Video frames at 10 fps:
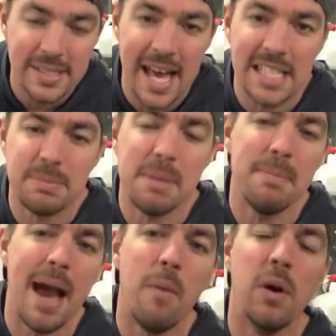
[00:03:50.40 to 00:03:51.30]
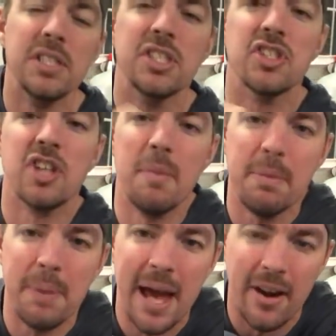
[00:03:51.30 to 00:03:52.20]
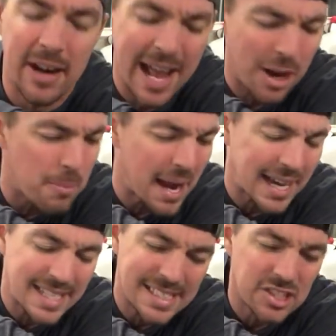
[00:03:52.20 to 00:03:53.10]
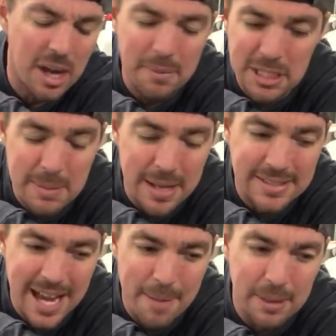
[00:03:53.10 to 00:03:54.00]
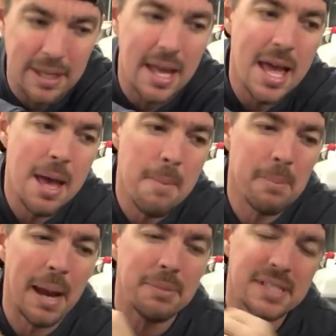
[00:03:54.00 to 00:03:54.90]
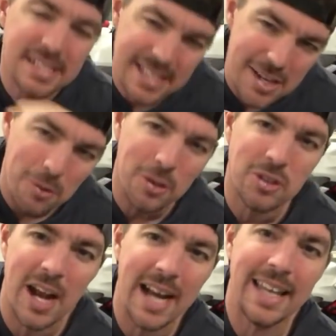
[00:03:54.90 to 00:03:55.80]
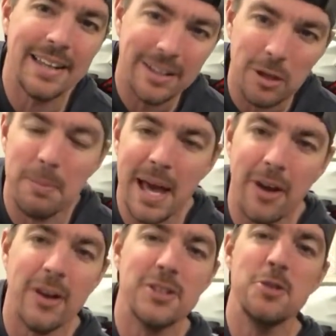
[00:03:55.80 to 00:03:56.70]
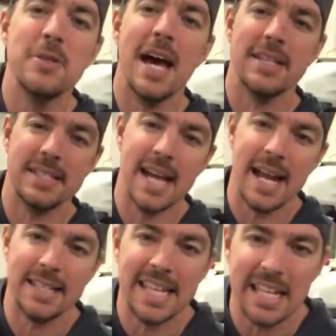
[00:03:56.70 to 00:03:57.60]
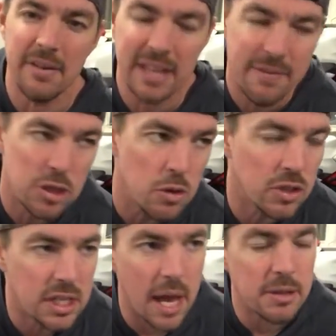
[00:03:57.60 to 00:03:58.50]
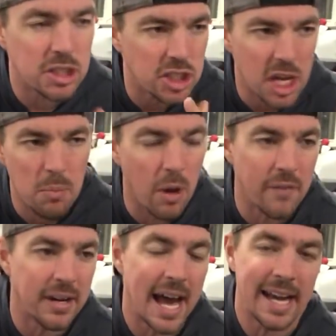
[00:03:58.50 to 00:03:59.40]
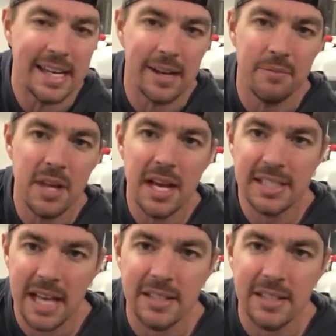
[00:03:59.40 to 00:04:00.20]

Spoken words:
Ask me, Matt, what's the strumming pattern? And I go back and I say, strumming's about timing. But I'm still going to try to get a little better in 2019 of giving you somewhat of an idea. Because